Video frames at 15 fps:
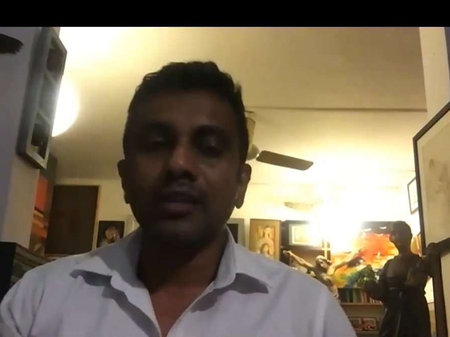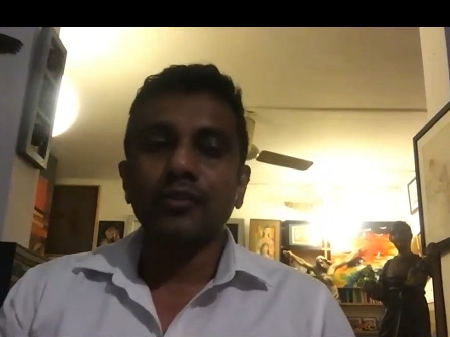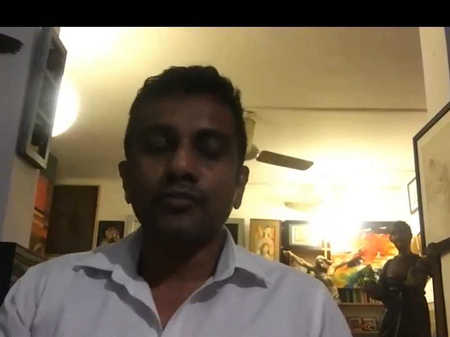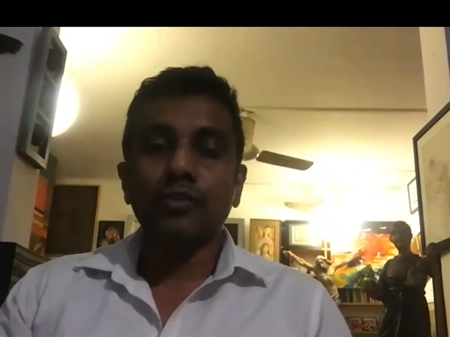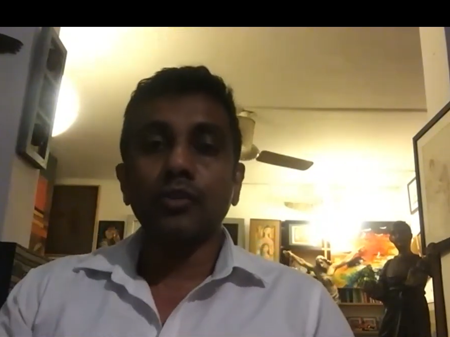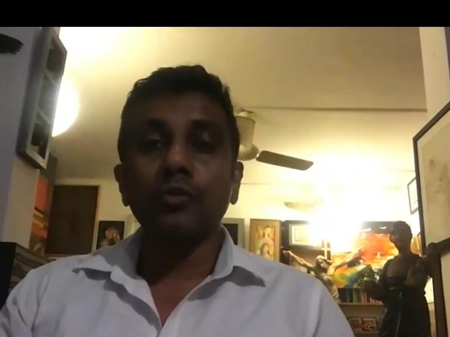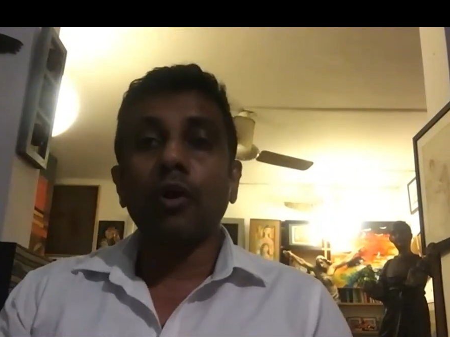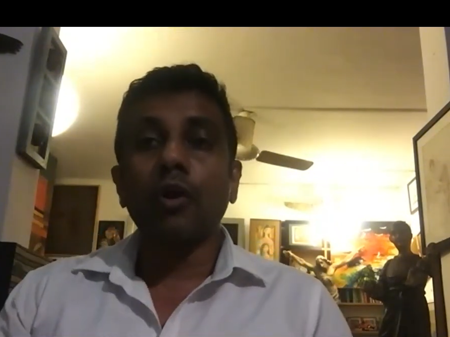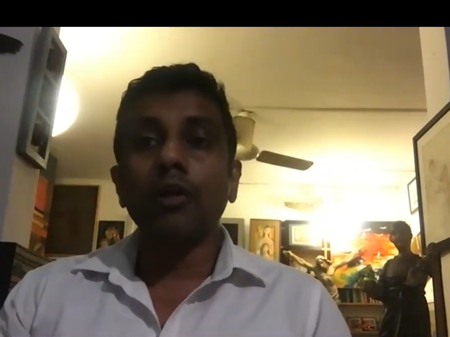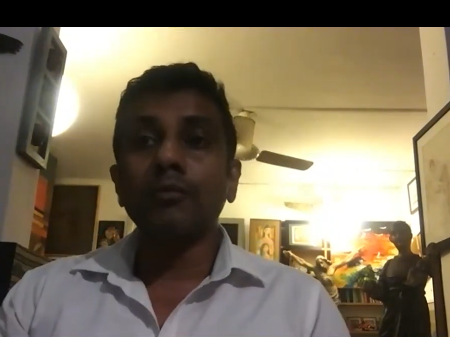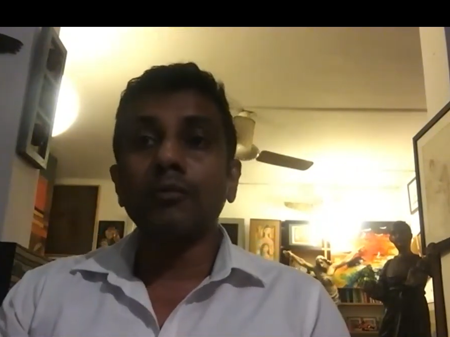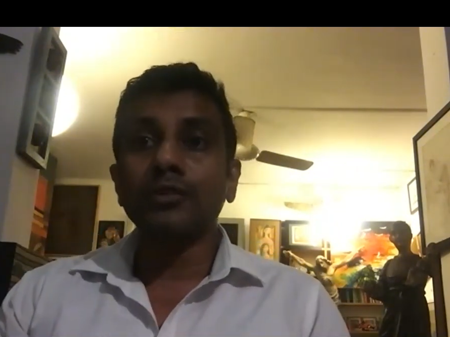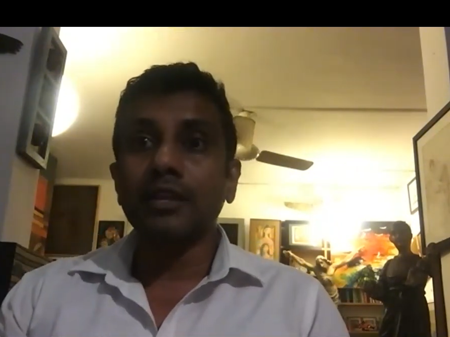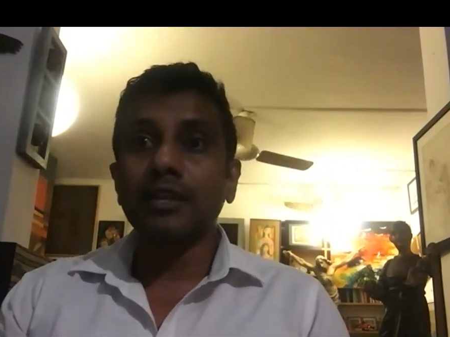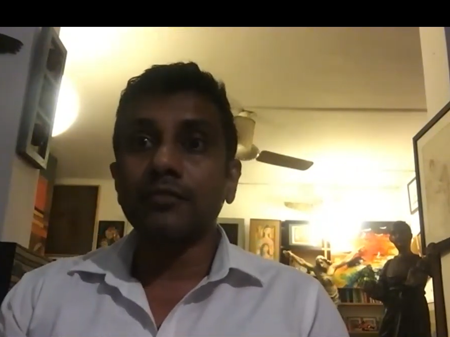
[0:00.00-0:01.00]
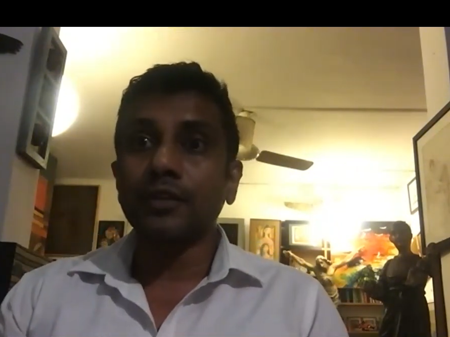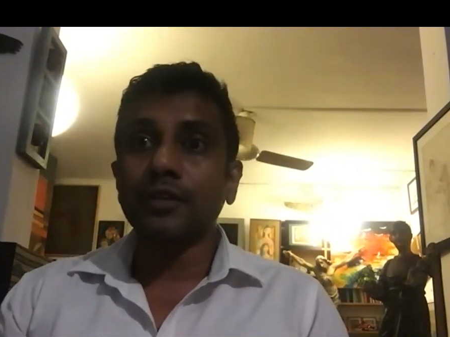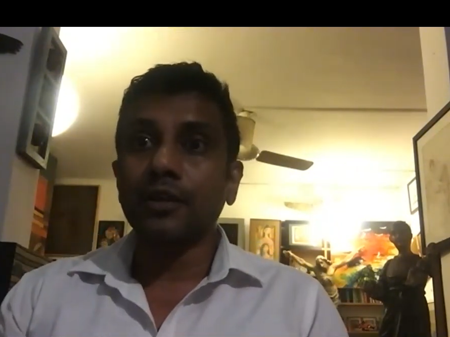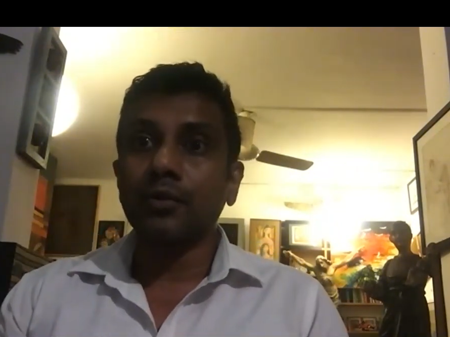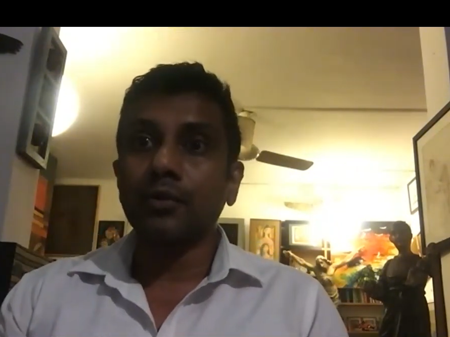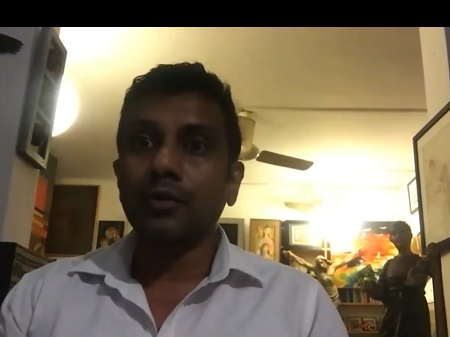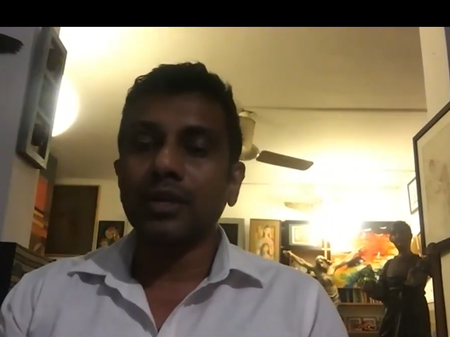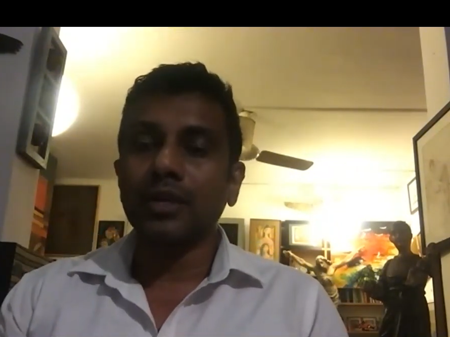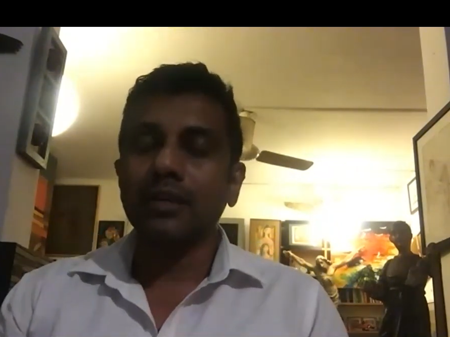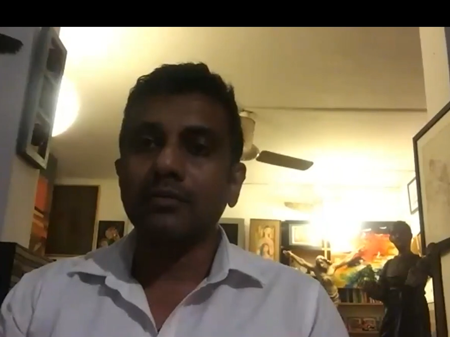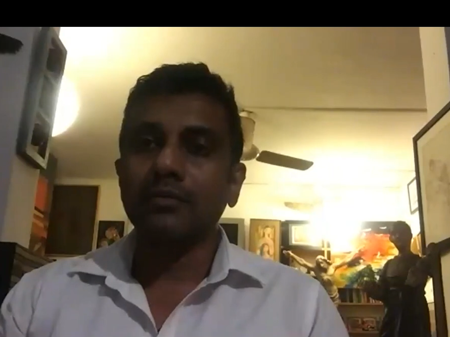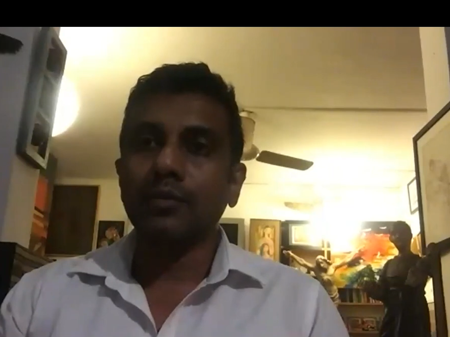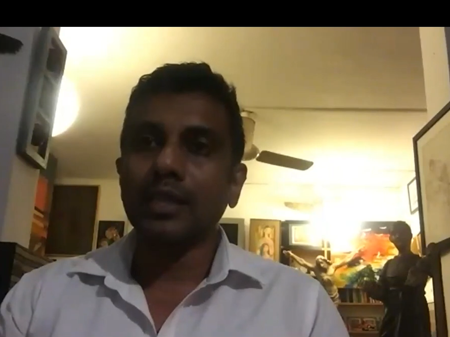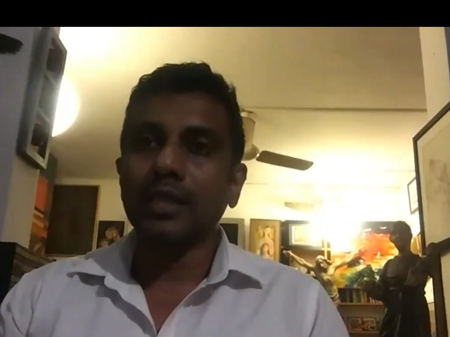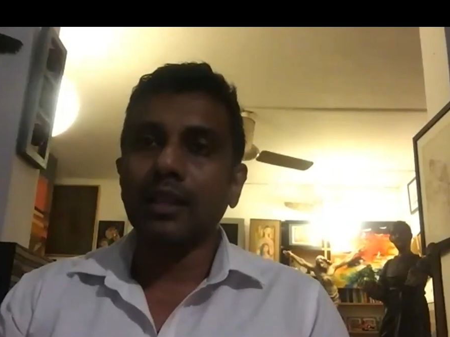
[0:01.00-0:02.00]
So you almost left your load
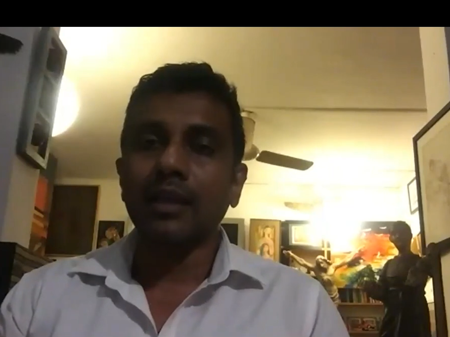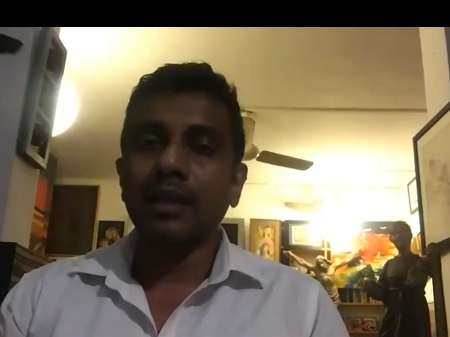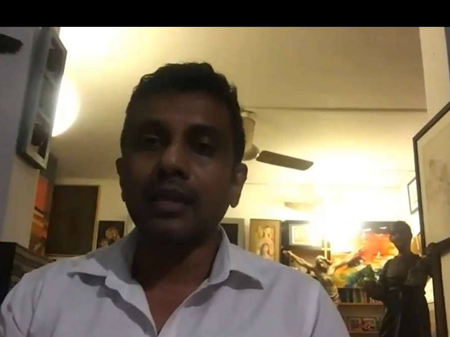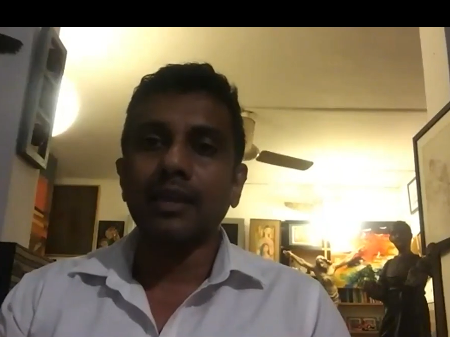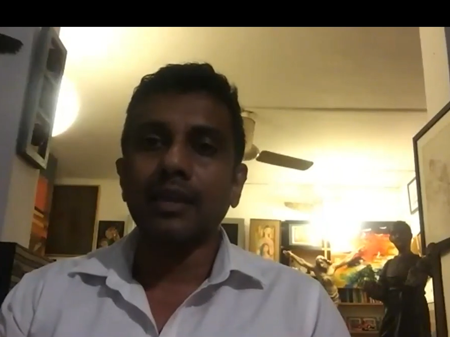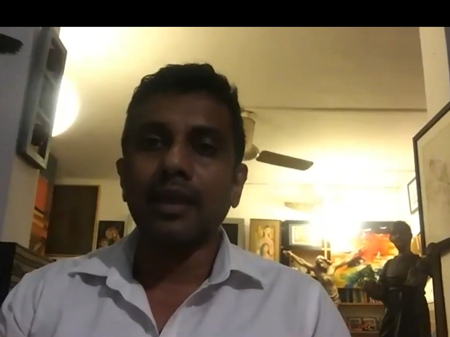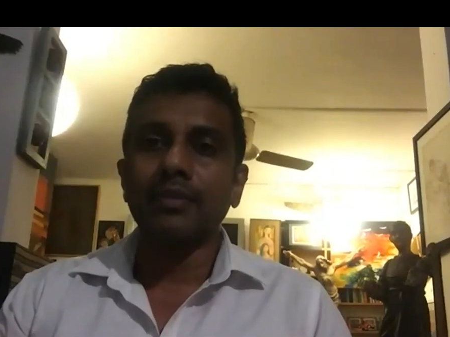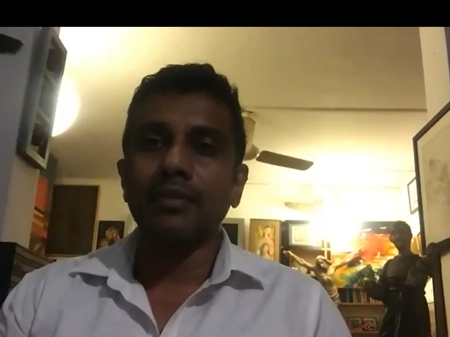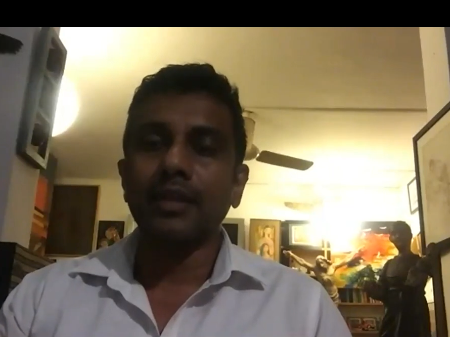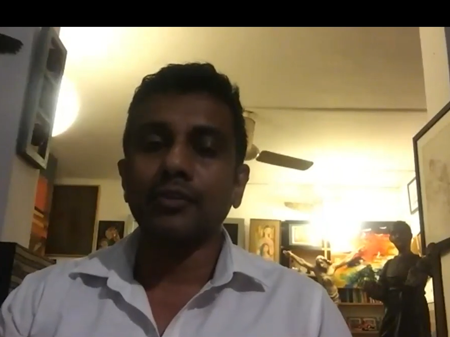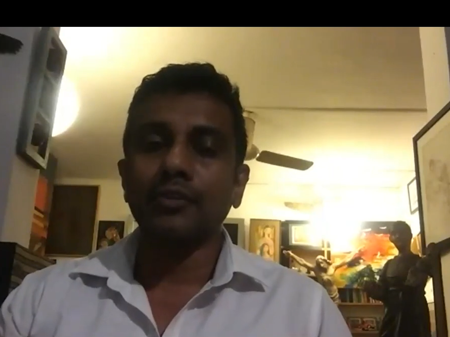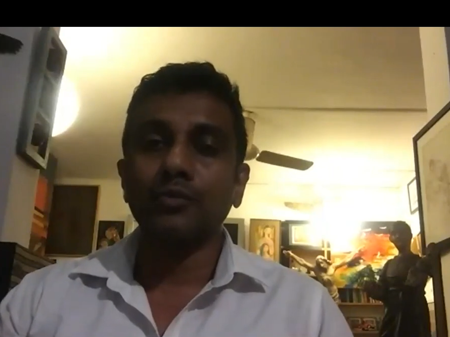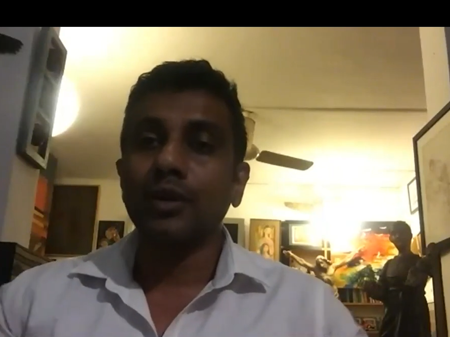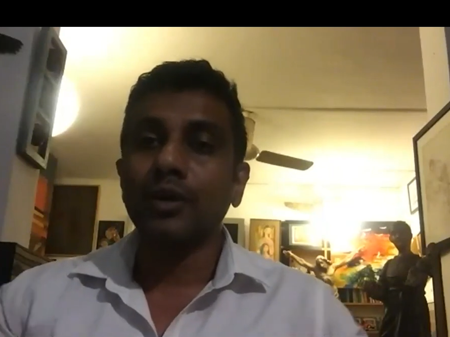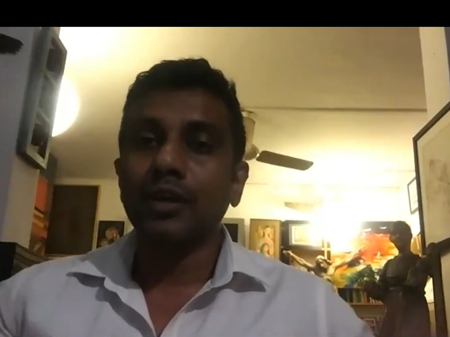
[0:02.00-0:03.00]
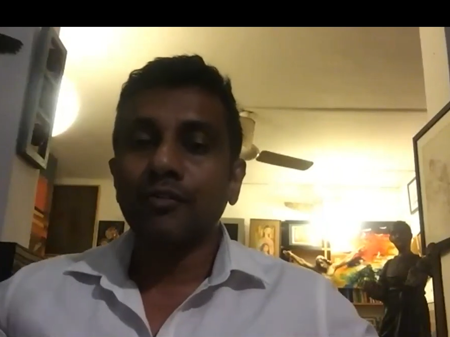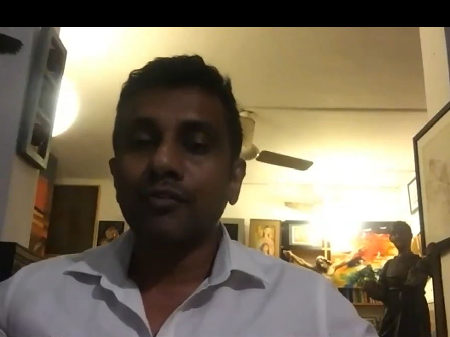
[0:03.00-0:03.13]
with Laki, and then you